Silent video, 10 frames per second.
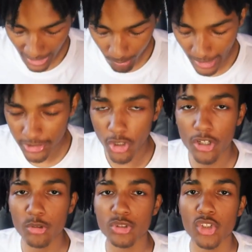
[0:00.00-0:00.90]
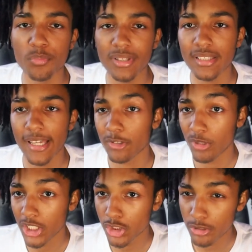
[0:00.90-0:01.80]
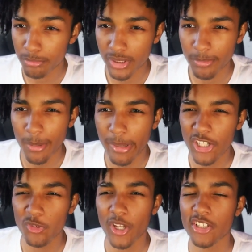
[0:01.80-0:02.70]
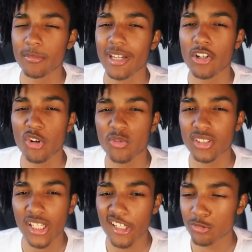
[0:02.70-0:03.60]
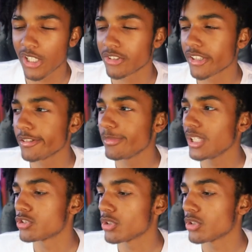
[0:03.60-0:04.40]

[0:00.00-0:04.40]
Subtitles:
I thought it was gonna be like regular, but my manufacturer made it oversized without telling me.